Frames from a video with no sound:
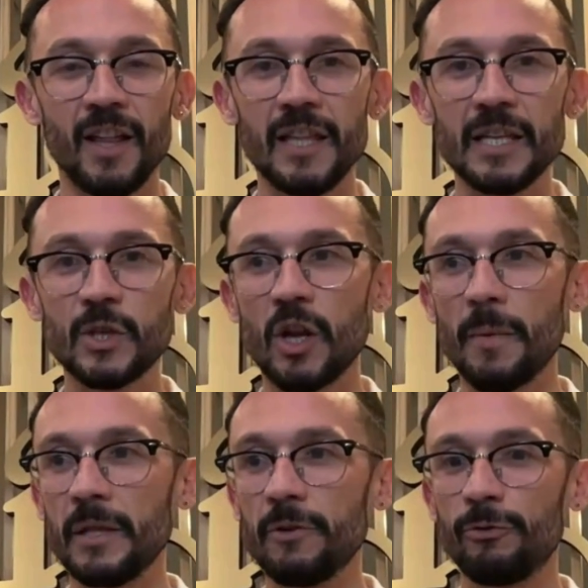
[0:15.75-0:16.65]
This is going to
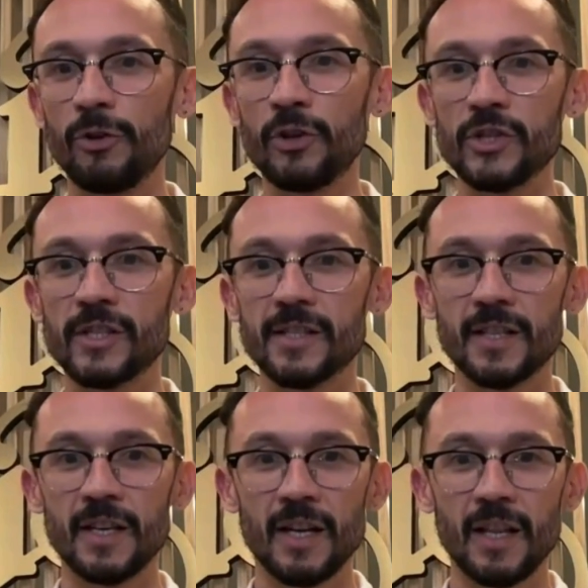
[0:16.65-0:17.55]
be the first
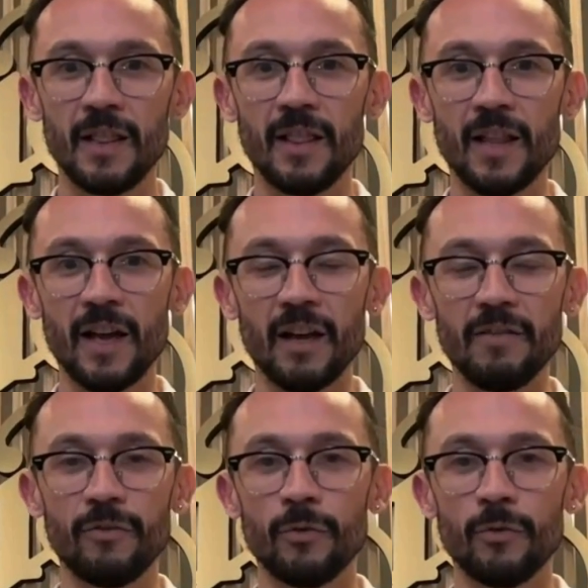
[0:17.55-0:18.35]
live